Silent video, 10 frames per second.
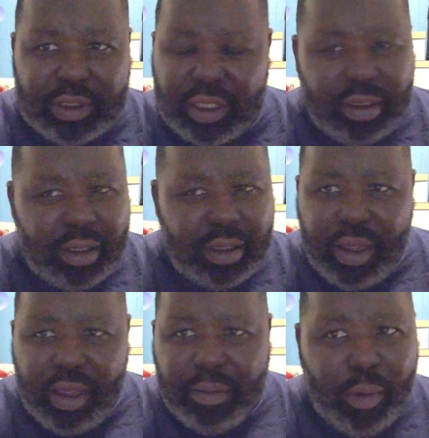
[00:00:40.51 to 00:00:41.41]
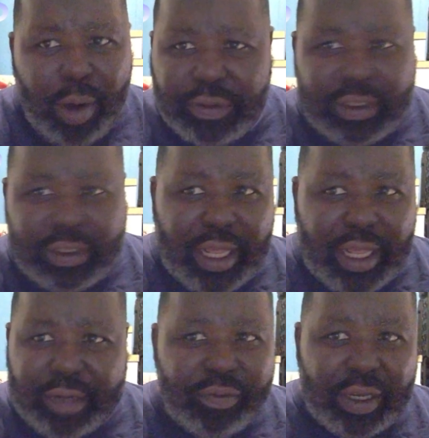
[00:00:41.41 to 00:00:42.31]
And my wife, she's not an
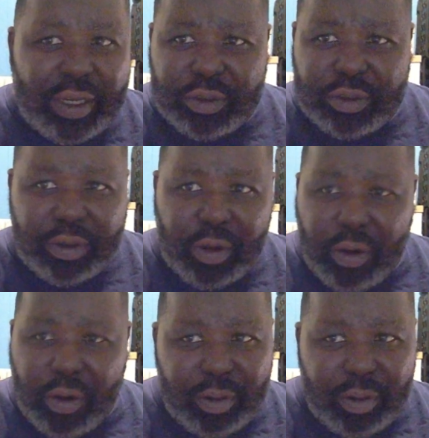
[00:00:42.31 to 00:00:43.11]
investor at all.